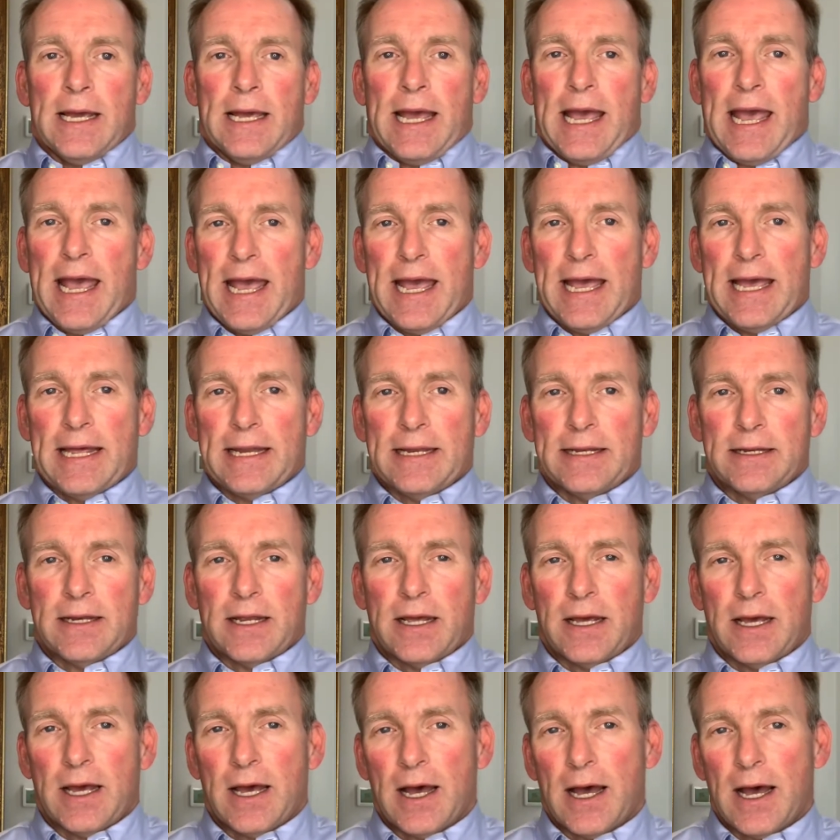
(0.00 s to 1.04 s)
And,
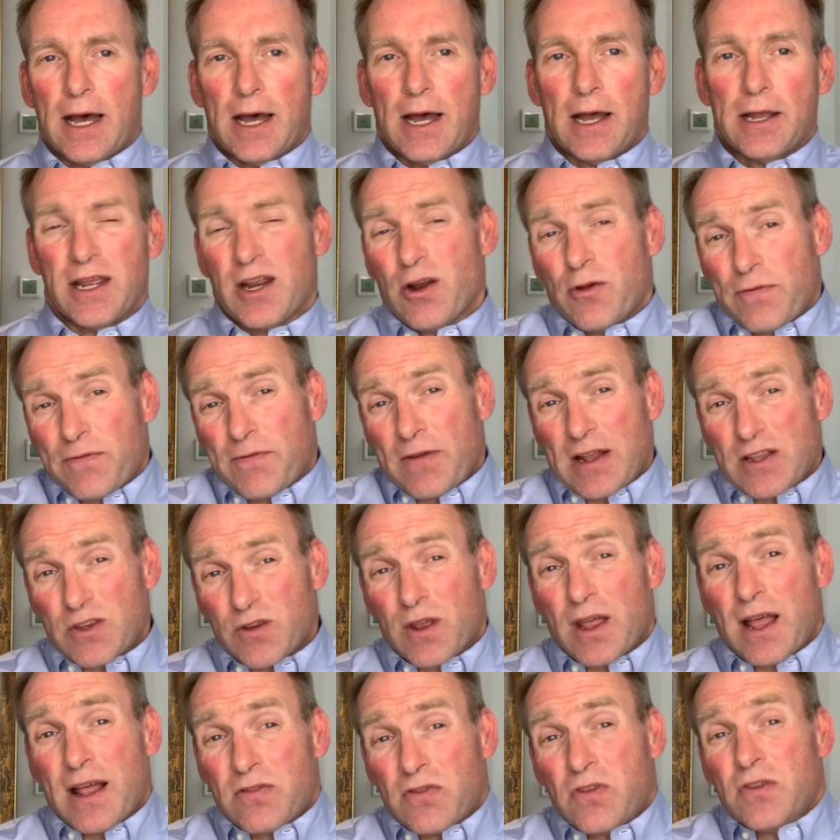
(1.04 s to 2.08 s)
that's
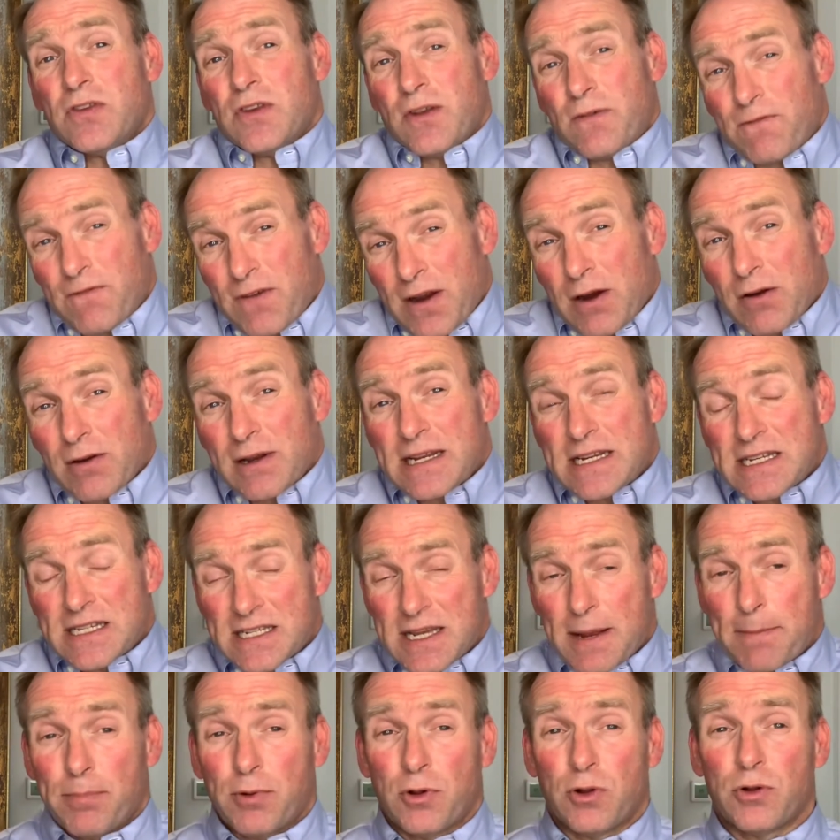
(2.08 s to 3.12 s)
a fairly
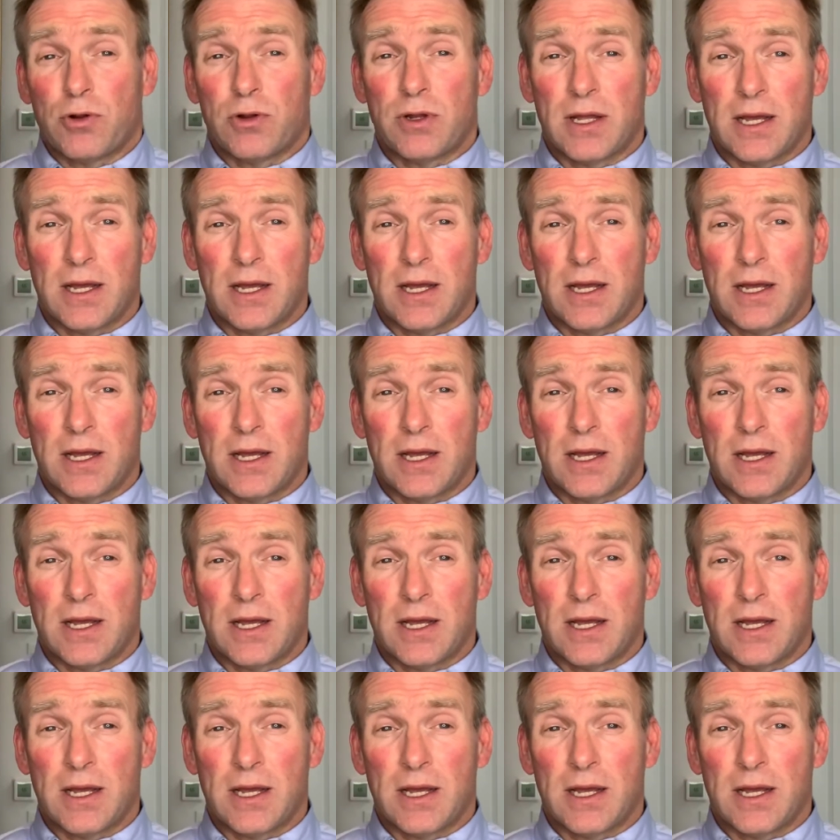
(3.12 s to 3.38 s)
simple